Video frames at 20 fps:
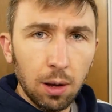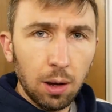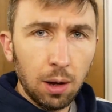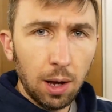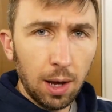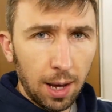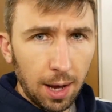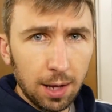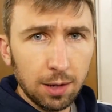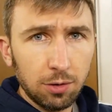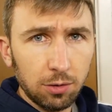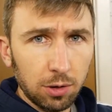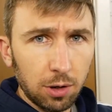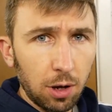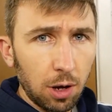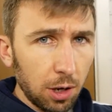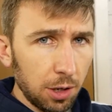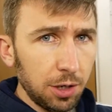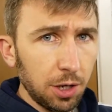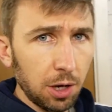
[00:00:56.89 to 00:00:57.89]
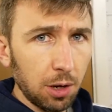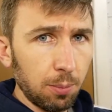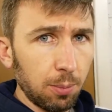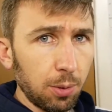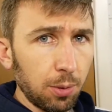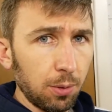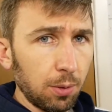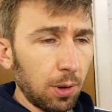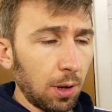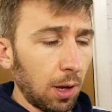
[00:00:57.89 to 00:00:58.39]
I had eyed up
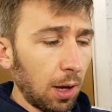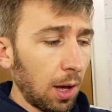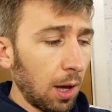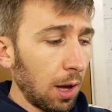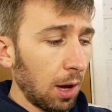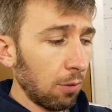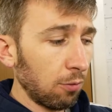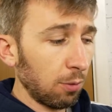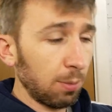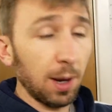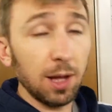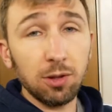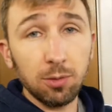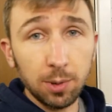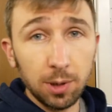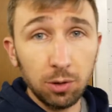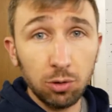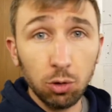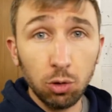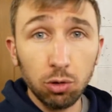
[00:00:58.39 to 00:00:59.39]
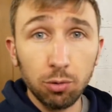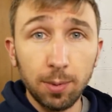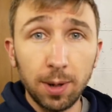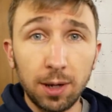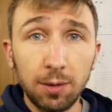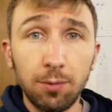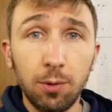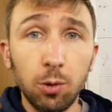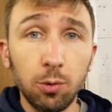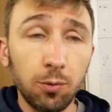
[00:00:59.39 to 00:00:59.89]
a replacement exhaust
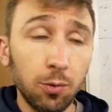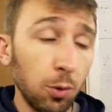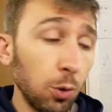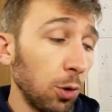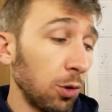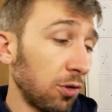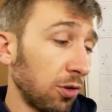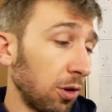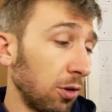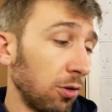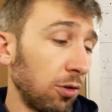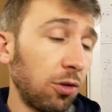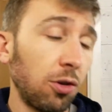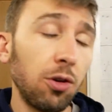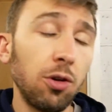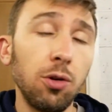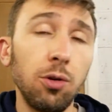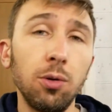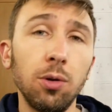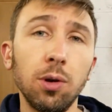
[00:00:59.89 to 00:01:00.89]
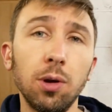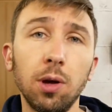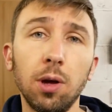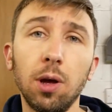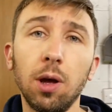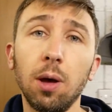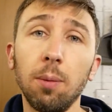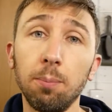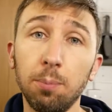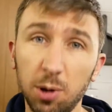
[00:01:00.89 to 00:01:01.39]
manifold for the Skunk 2
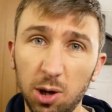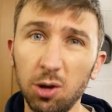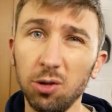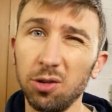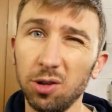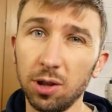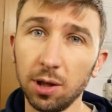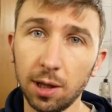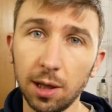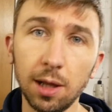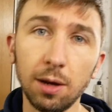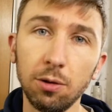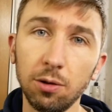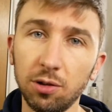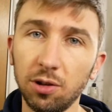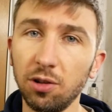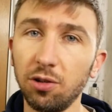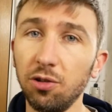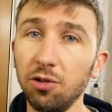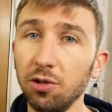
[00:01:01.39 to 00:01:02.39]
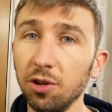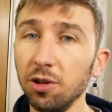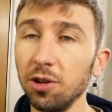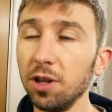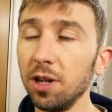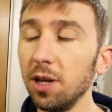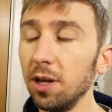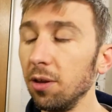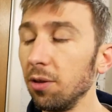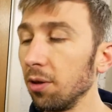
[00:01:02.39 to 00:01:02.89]
because of the clearance issues
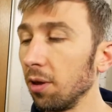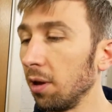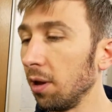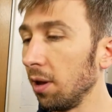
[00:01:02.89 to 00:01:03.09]
underneath.